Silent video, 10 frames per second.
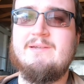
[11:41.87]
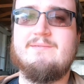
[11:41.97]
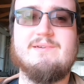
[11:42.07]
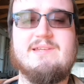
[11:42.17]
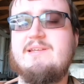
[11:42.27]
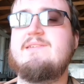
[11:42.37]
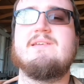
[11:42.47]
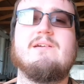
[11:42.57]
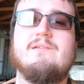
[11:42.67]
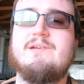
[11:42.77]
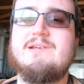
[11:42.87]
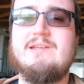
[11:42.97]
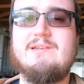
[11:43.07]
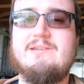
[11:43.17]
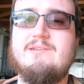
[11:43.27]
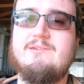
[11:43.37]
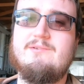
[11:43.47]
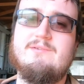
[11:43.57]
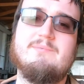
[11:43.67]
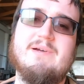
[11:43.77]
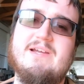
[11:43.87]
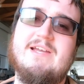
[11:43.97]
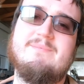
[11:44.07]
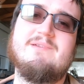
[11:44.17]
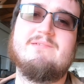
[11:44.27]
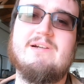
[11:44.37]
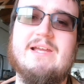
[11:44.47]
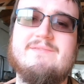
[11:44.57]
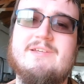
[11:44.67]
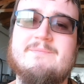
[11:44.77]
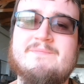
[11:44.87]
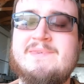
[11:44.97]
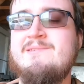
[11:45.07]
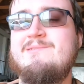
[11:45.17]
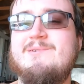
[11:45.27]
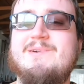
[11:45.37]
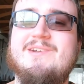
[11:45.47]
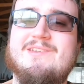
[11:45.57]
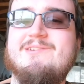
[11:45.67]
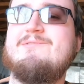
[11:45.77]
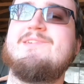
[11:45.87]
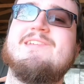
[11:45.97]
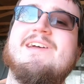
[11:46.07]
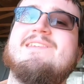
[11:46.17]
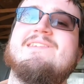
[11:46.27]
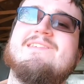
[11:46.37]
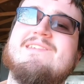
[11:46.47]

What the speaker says: for kids that are looking to do the bioptic driving or wear the goofy glasses